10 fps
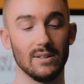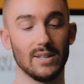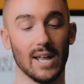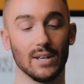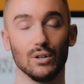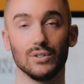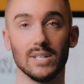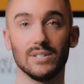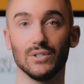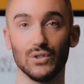then use
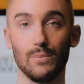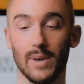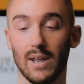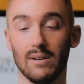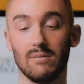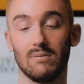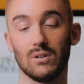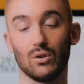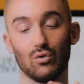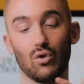this to zoom in,
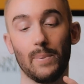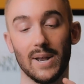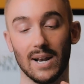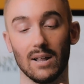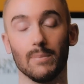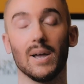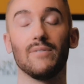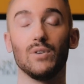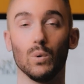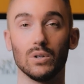crop in a little bit
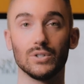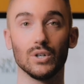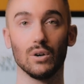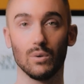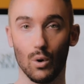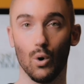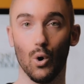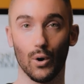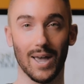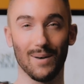if you want to,
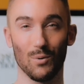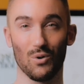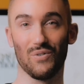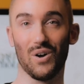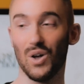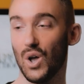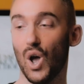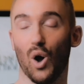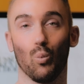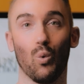or get more of a
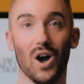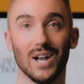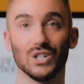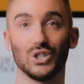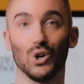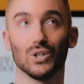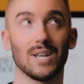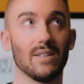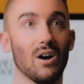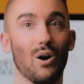wider shot
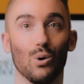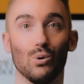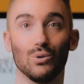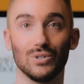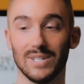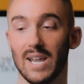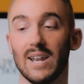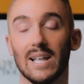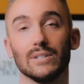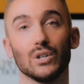to get the whole scene in.